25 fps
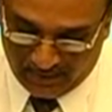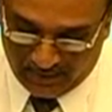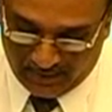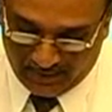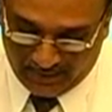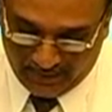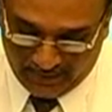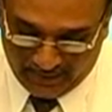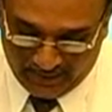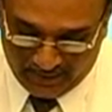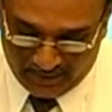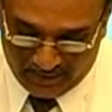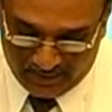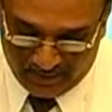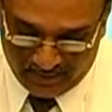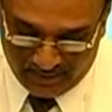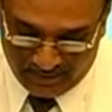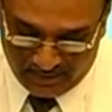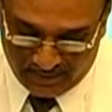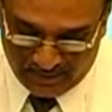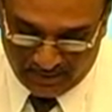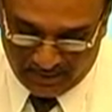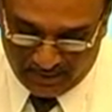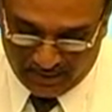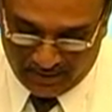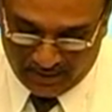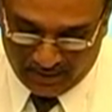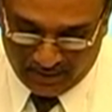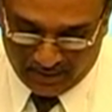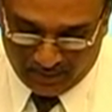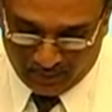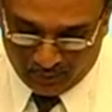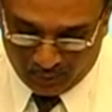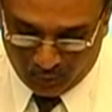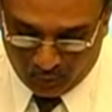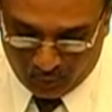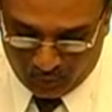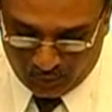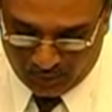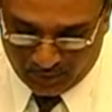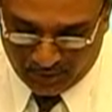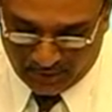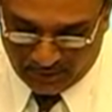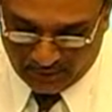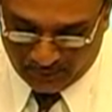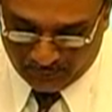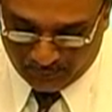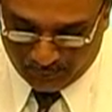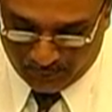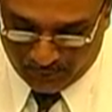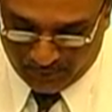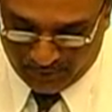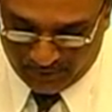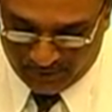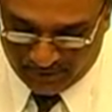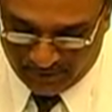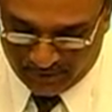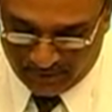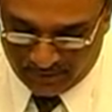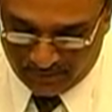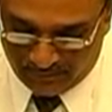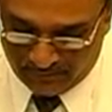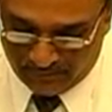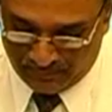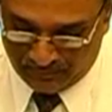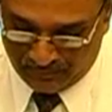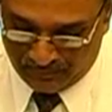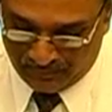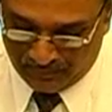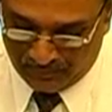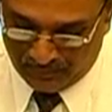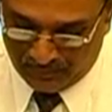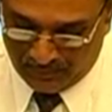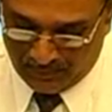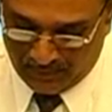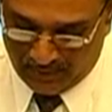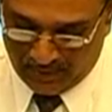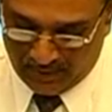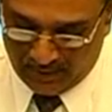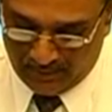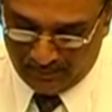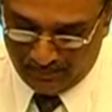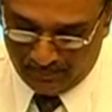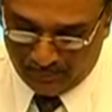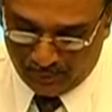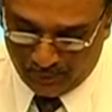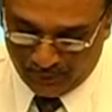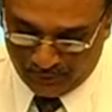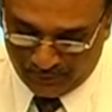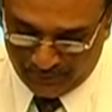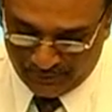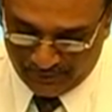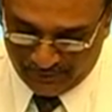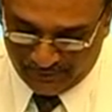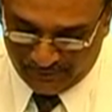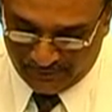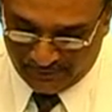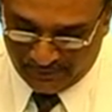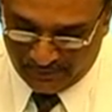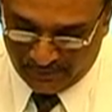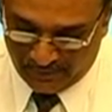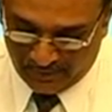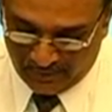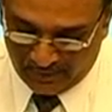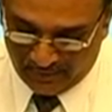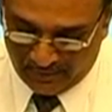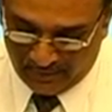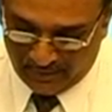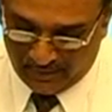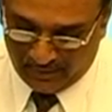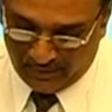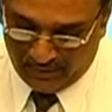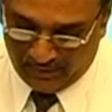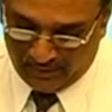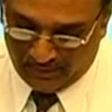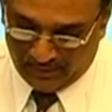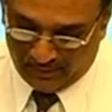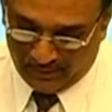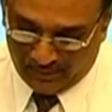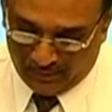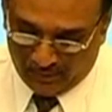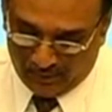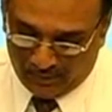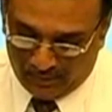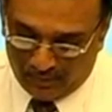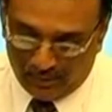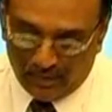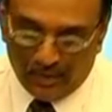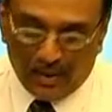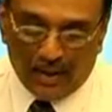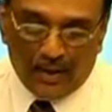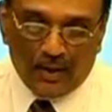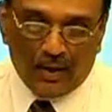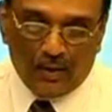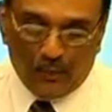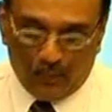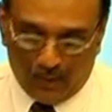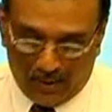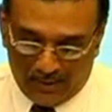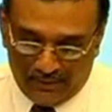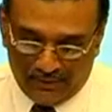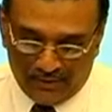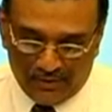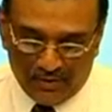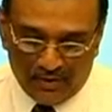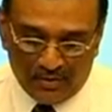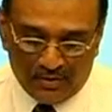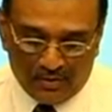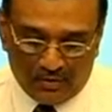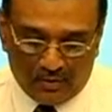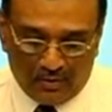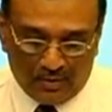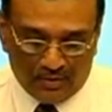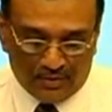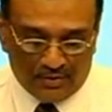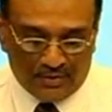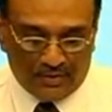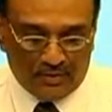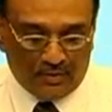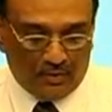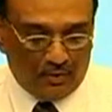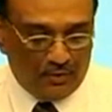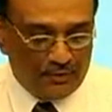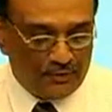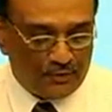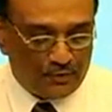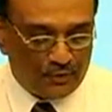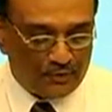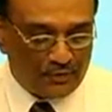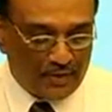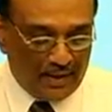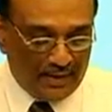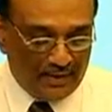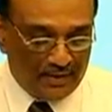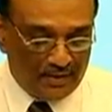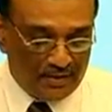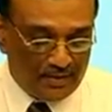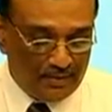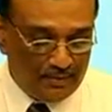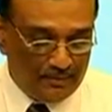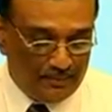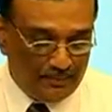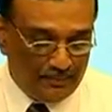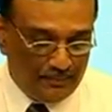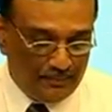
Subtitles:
And road transportation imposes the 1/3 cost on society.